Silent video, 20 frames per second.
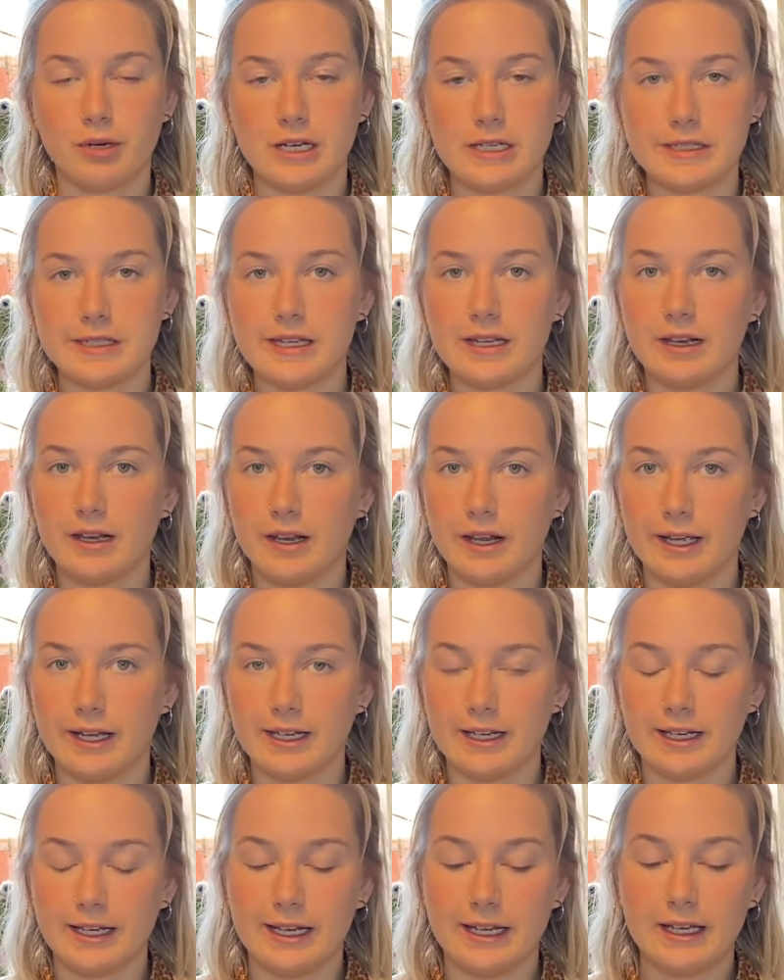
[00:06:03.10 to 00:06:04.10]
it
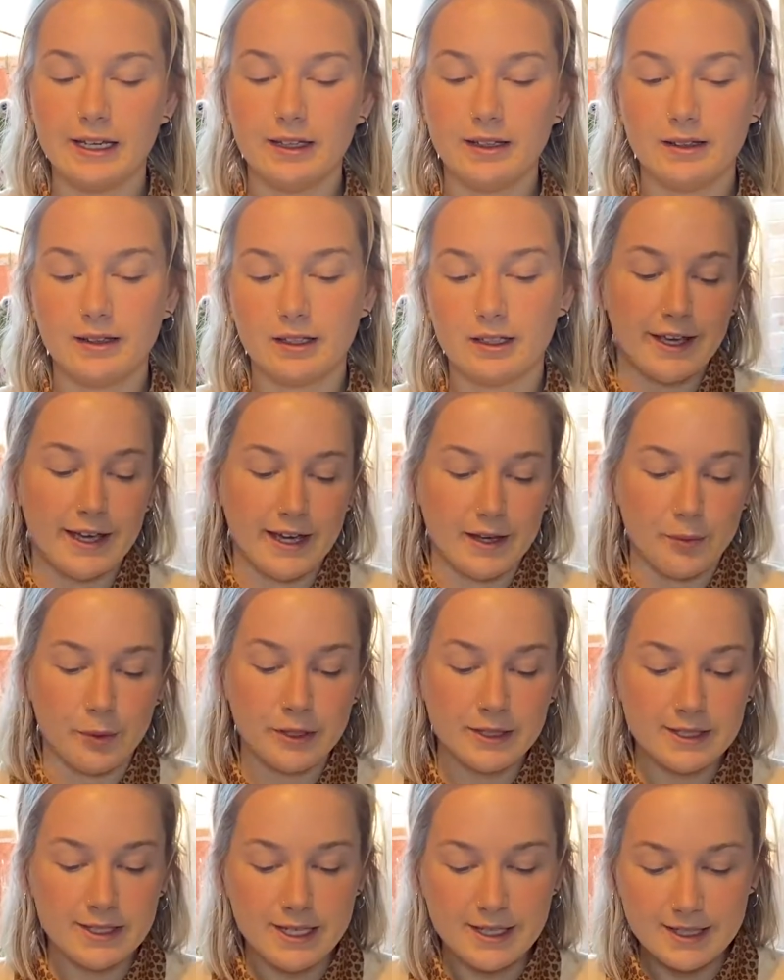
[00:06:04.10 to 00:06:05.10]
lightly. Okay, once
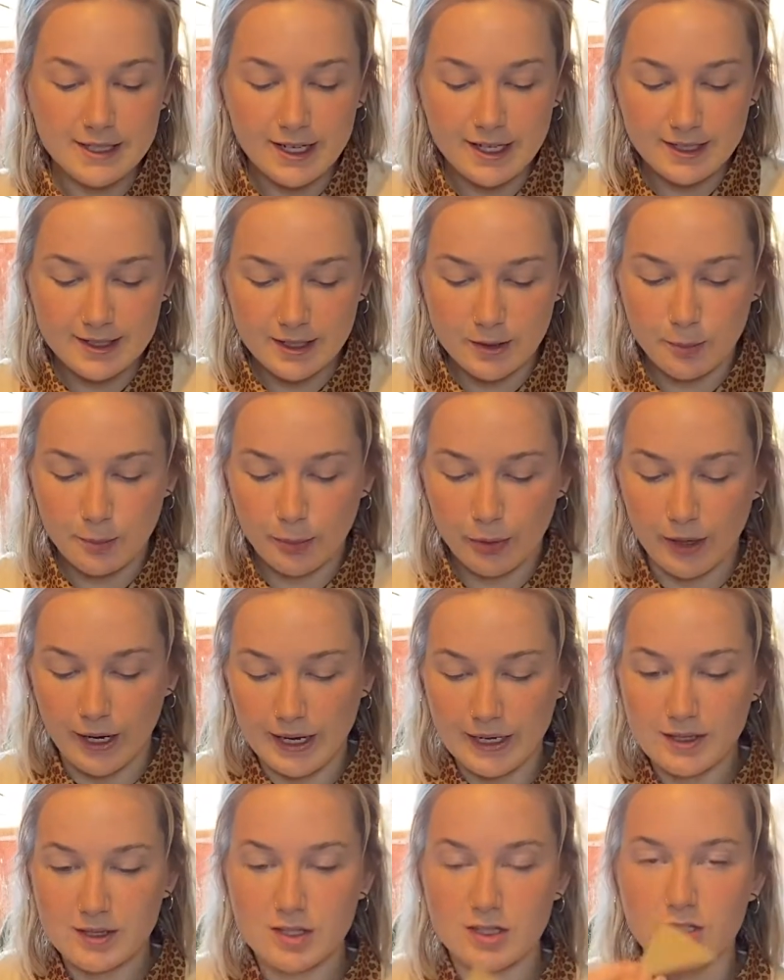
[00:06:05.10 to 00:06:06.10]
that's nicely
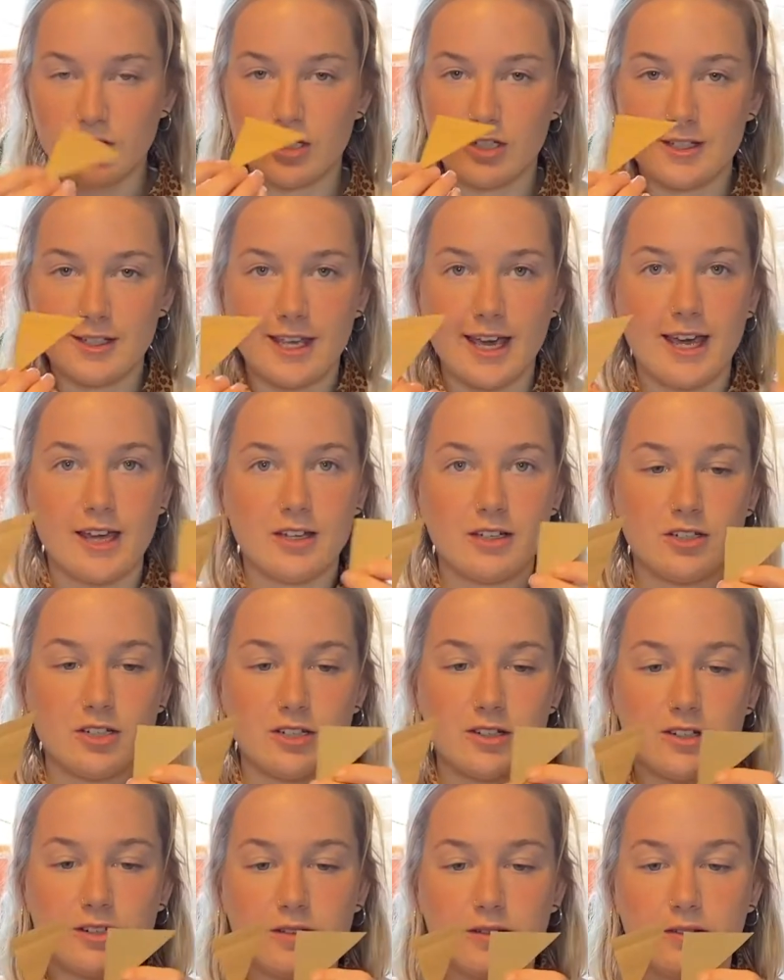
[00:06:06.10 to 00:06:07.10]
pressed, just
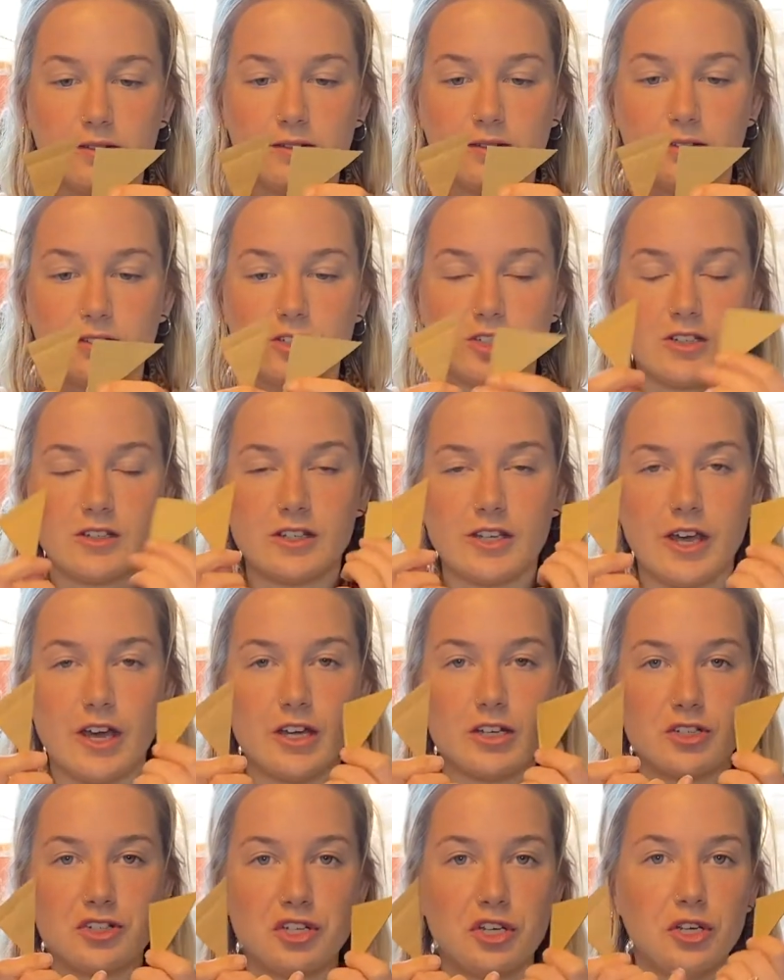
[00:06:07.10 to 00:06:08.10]
cut
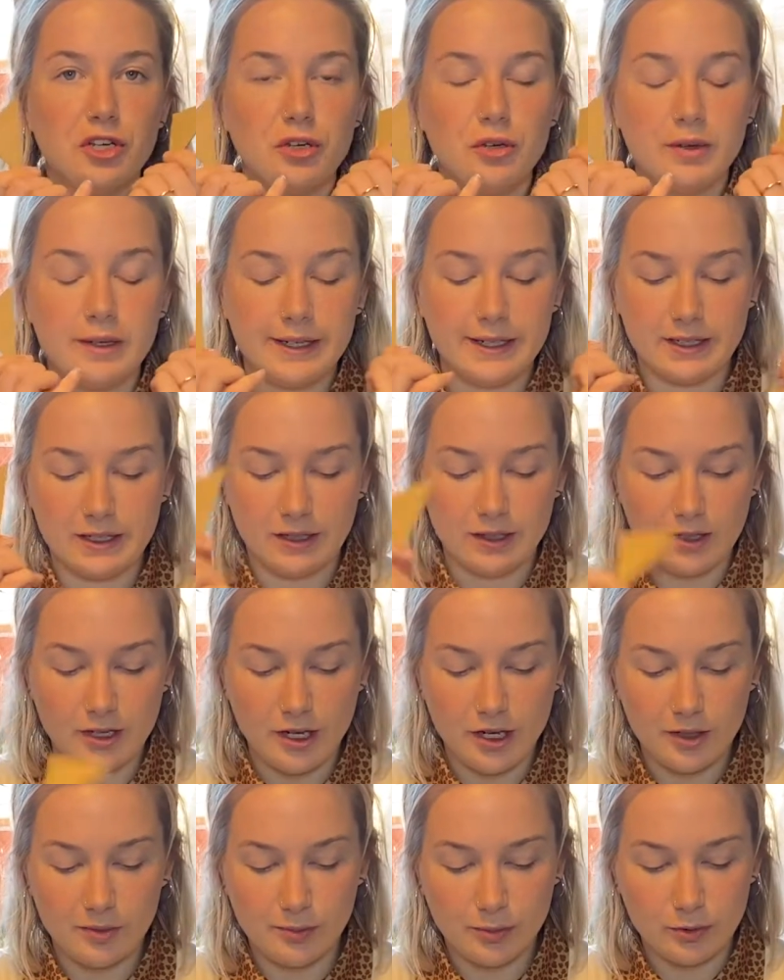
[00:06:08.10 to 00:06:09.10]
2 little
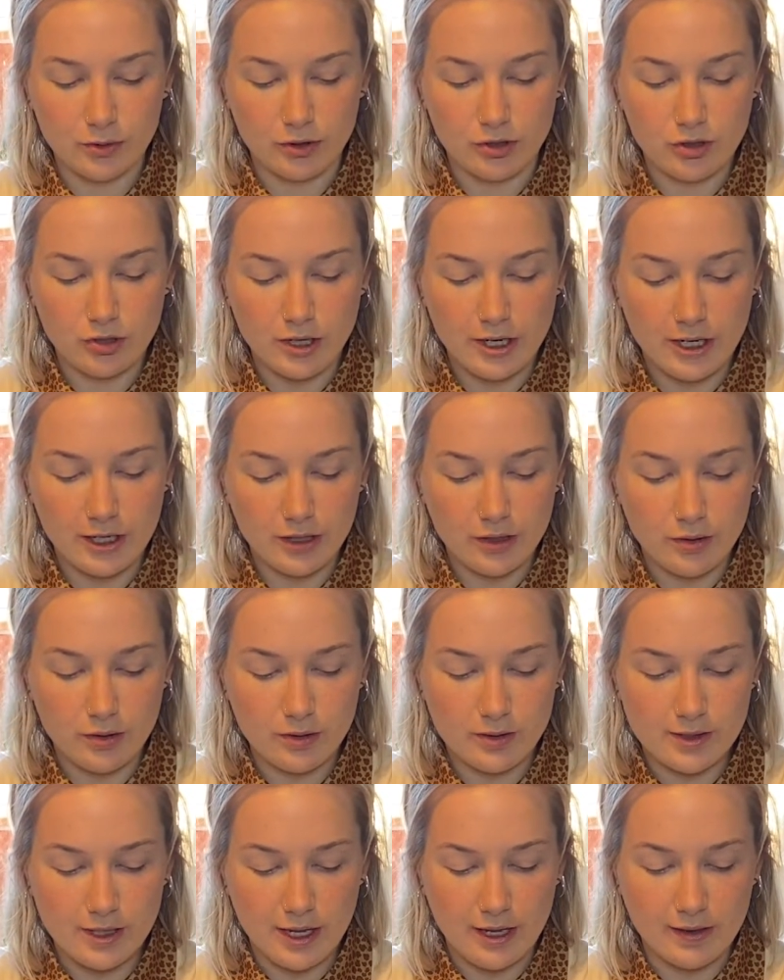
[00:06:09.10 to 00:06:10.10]
cardboard triangles
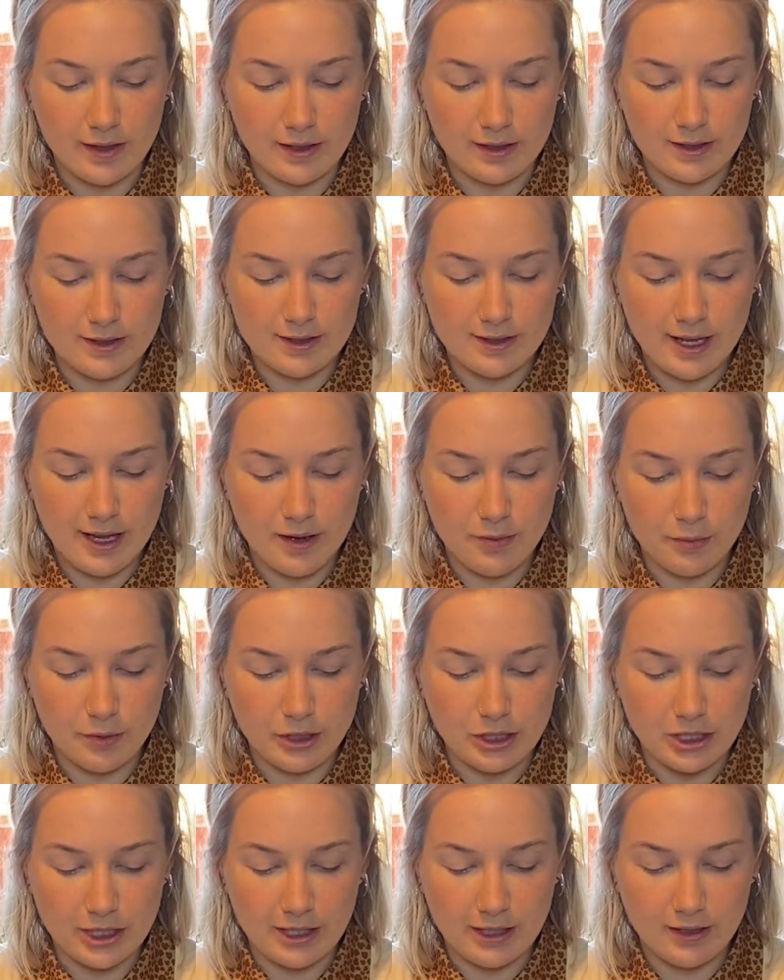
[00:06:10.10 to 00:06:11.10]
and then sandwich
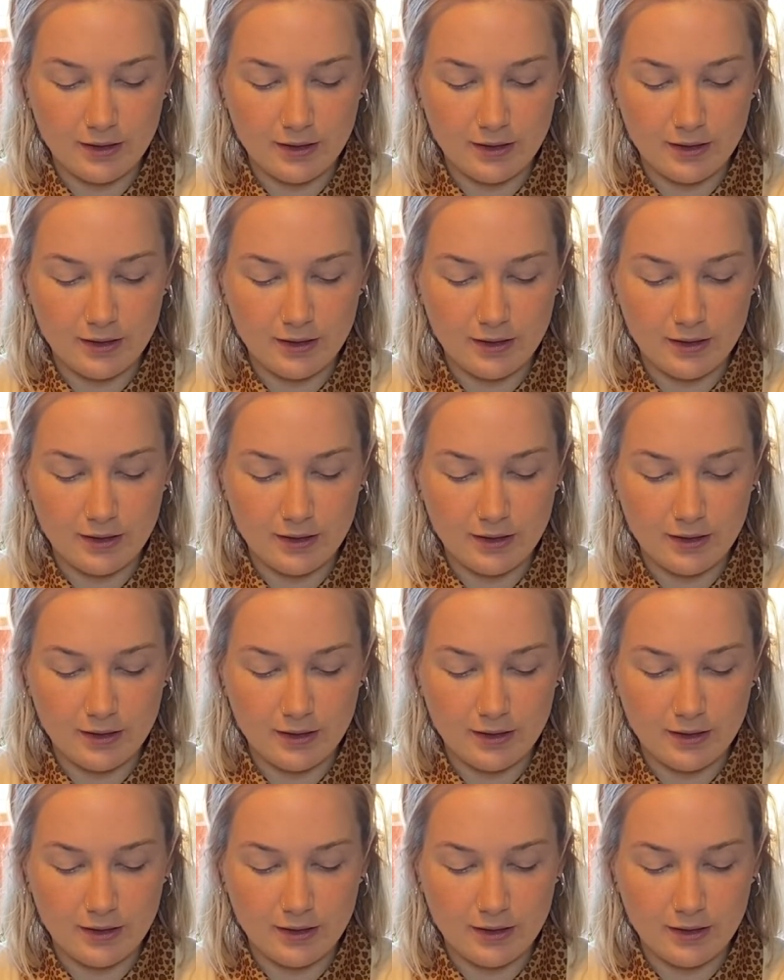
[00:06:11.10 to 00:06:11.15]
it